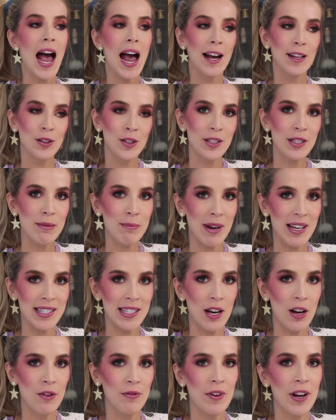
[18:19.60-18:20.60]
I looked at
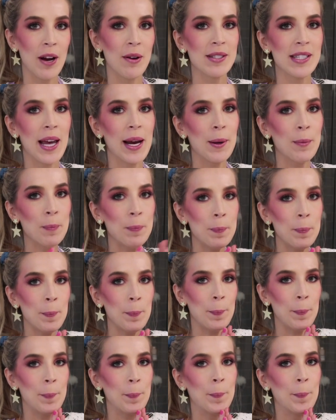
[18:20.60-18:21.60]
myself and I was like,
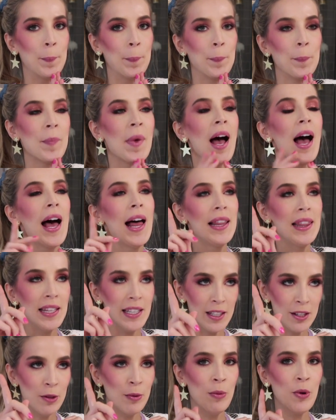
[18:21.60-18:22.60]
hmm, a
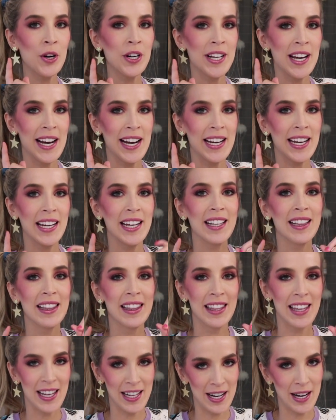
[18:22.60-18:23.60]
little more
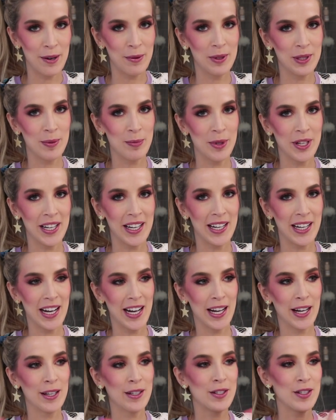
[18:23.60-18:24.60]
naked than I was
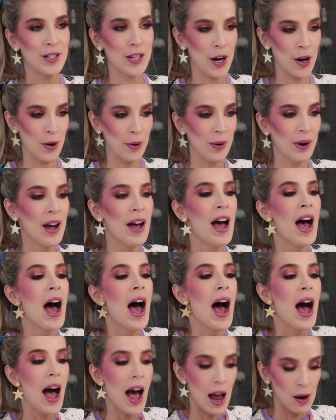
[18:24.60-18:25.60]
planning. So
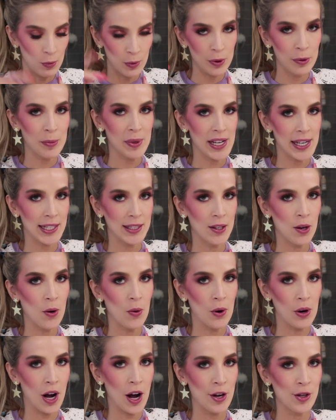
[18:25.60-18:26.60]
I will be in the
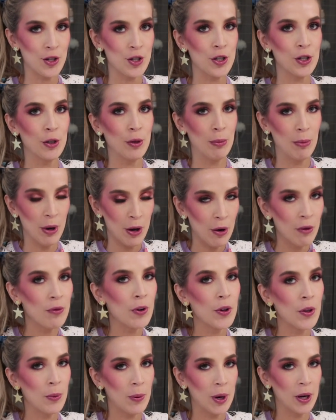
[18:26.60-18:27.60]
whole costume
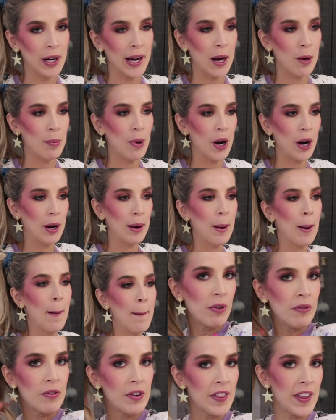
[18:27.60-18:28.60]
for the workout part,
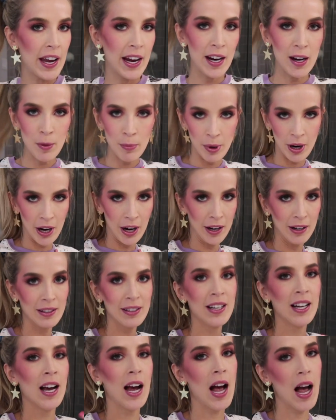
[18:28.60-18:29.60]
but for the hair
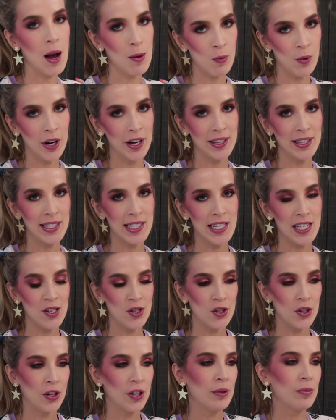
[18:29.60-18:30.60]
part, I'm wearing the
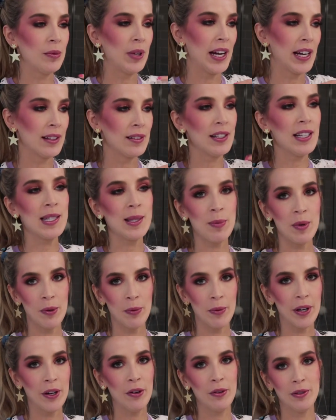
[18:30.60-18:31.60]
t-shirt. Like, let's be
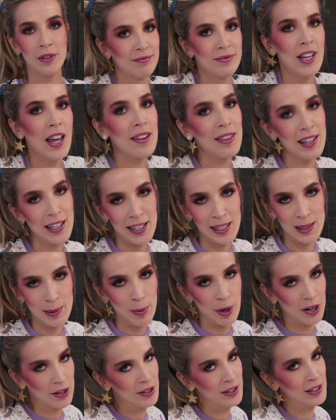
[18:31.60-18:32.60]
real. Nothing gets
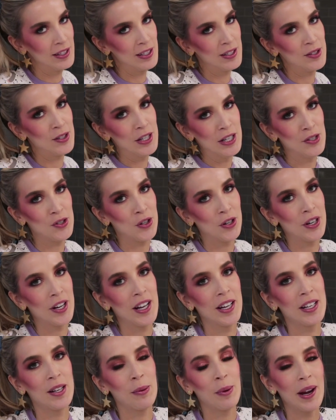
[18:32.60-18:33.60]
better than this t-shirt
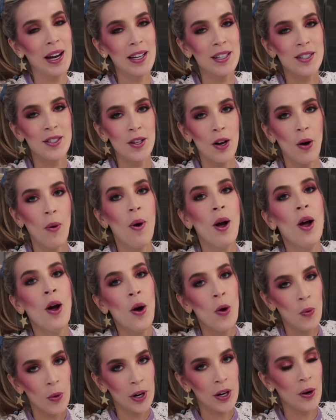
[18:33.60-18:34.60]
anyway, so
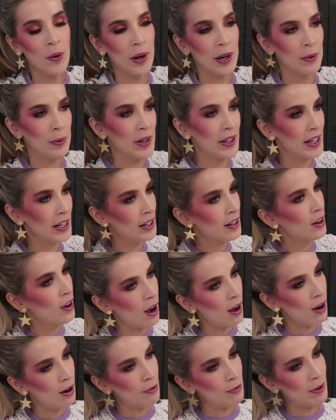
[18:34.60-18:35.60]
we're going with it.
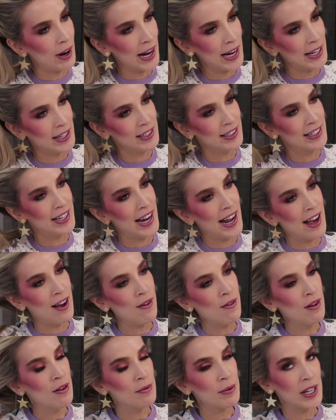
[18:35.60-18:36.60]
All right,
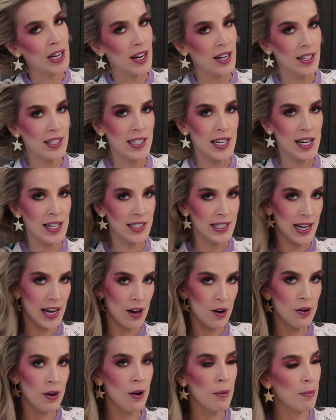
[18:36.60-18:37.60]
now we gotta take
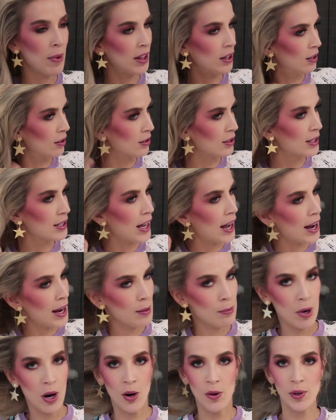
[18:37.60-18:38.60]
down my little
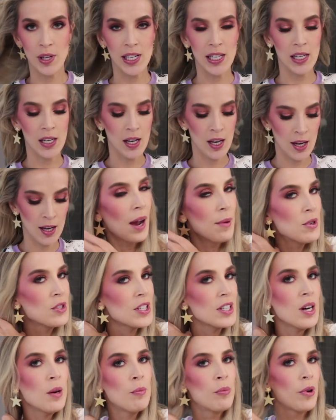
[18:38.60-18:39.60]
side pony. I'm
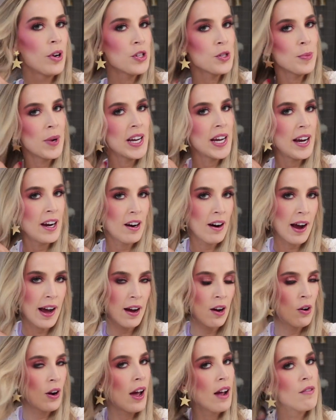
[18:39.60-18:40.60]
just gonna brush my hair
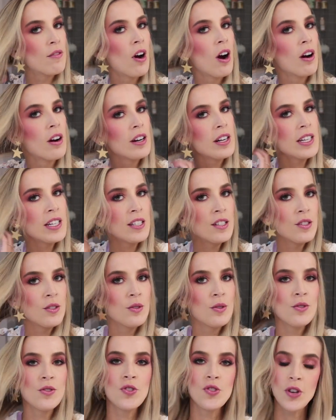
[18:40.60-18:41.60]
out. I've already
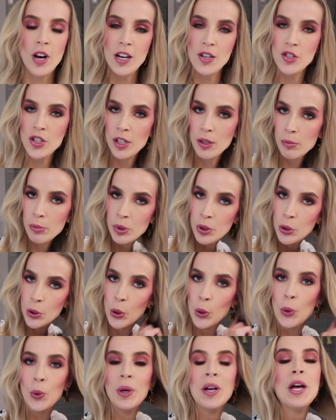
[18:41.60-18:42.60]
used dry
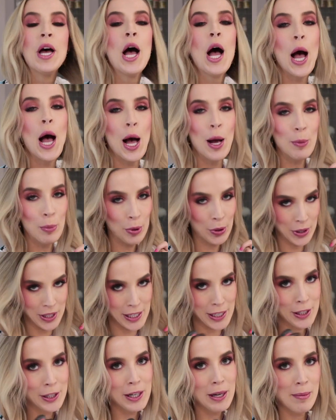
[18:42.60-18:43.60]
shampoo a
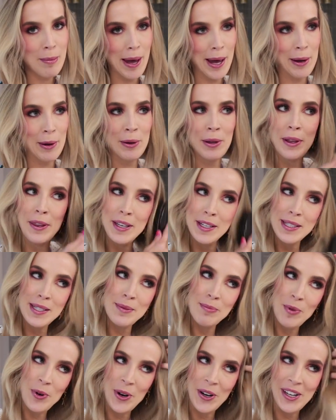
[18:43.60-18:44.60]
pretty good amount
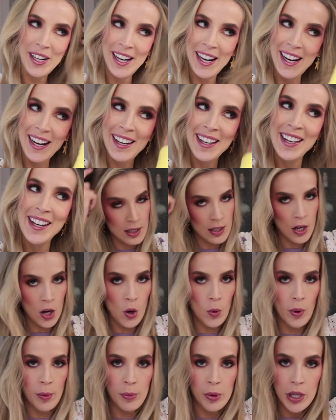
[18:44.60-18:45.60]
this morning,
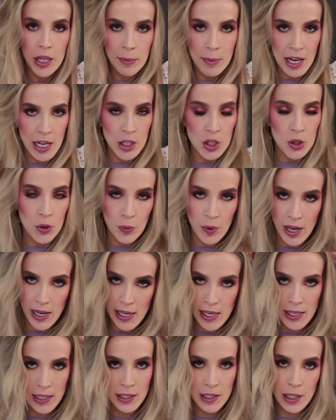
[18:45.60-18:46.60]
so we're pretty much
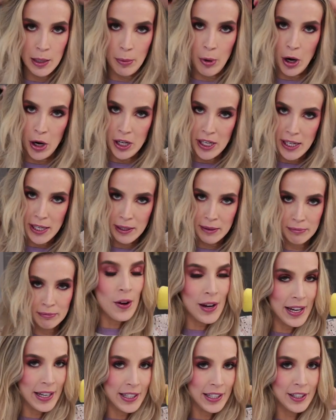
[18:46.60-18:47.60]
ready to party.
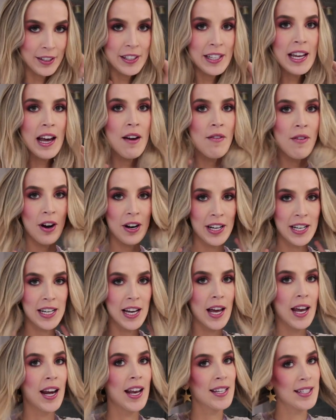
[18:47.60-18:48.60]
Okay, clearly I've already
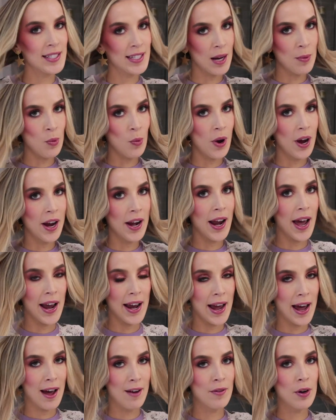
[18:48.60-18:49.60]
done step one. I
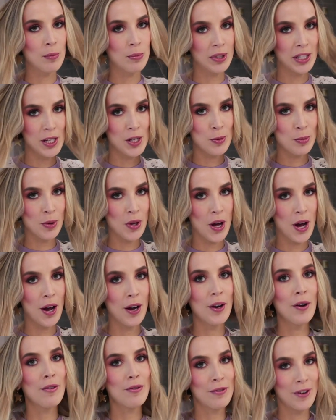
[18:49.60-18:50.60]
have bleach
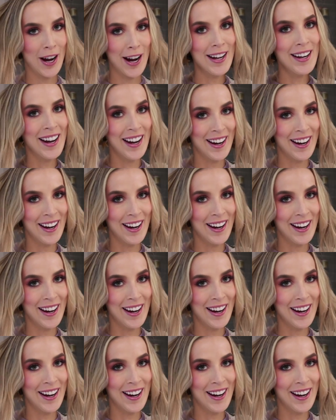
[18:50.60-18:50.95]
blonde fried